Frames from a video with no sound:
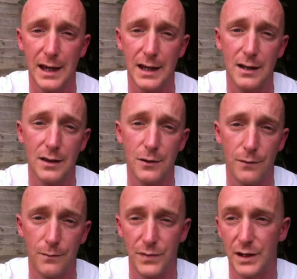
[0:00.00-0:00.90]
in
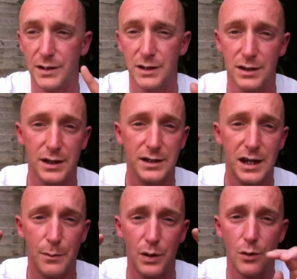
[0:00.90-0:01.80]
the
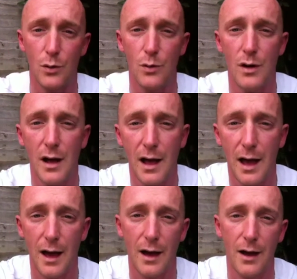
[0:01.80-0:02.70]
typical
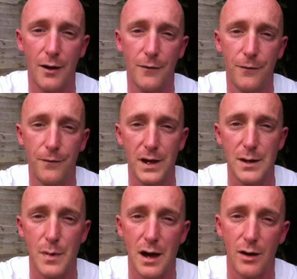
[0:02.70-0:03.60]

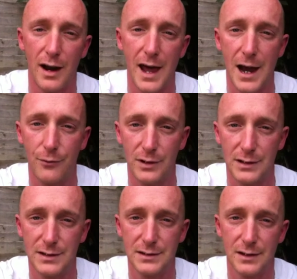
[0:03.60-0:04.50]
female
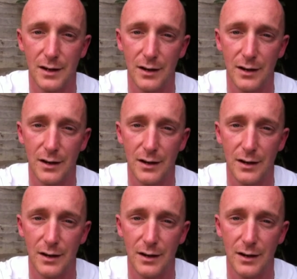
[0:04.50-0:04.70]
areas.